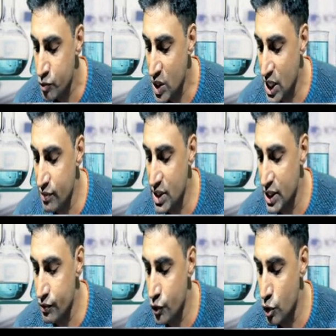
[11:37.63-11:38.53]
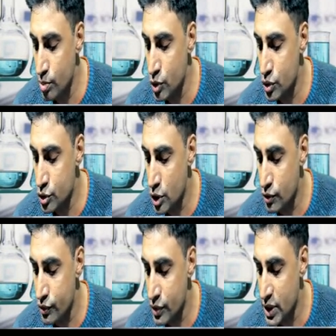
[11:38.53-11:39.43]
I will get 4 moles
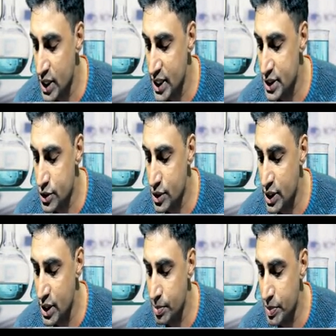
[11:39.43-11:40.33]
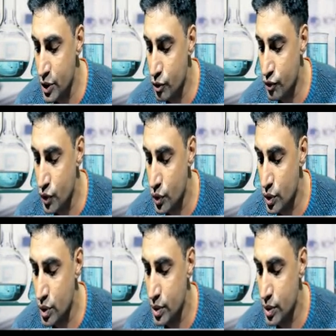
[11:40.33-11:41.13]
of H3PO4.